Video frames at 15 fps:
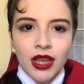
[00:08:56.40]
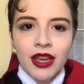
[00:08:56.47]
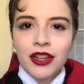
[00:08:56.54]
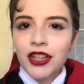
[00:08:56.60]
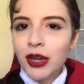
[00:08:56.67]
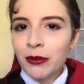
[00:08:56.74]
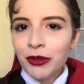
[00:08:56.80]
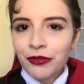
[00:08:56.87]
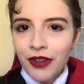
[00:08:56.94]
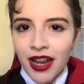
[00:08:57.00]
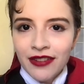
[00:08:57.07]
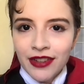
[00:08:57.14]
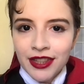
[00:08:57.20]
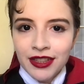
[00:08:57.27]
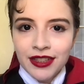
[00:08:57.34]
Number
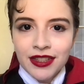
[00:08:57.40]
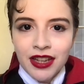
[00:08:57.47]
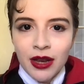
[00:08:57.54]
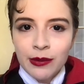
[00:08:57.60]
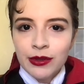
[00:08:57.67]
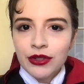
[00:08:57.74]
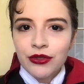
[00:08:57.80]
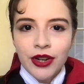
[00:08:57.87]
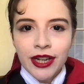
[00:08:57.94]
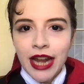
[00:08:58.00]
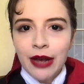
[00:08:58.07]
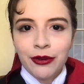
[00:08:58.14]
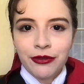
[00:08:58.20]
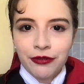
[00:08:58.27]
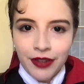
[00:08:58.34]
5 on the list comes straight
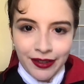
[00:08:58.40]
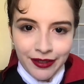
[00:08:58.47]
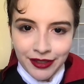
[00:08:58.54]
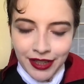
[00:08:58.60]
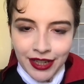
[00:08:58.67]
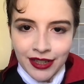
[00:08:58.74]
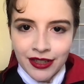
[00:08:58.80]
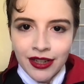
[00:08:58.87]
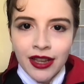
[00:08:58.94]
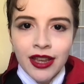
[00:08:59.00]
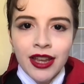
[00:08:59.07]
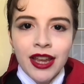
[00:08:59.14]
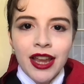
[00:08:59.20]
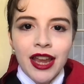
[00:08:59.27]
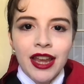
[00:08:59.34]
out of fairyland,
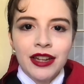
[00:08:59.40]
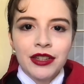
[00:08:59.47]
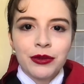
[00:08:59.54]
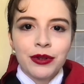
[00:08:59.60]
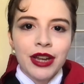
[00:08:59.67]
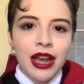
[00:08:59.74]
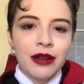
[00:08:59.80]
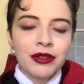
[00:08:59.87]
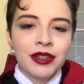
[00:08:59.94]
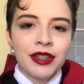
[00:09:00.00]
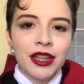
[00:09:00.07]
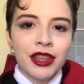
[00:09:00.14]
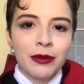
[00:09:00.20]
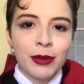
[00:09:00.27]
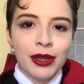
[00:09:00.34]
and is recounted
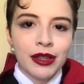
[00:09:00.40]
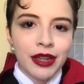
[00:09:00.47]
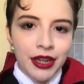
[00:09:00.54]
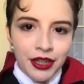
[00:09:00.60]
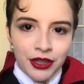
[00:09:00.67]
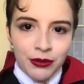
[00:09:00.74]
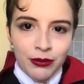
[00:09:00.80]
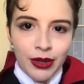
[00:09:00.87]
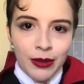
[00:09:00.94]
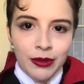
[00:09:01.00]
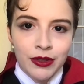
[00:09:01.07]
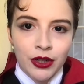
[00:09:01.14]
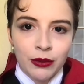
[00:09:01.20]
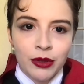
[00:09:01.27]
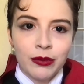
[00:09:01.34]
in The Middle Kingdom by
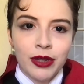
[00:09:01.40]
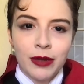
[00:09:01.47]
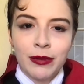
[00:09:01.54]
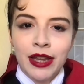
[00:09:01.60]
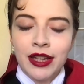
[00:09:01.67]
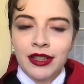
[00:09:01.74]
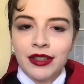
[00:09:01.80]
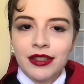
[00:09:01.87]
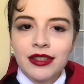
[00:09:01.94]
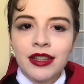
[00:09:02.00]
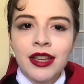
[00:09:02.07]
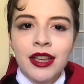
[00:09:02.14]
Dermot McManus.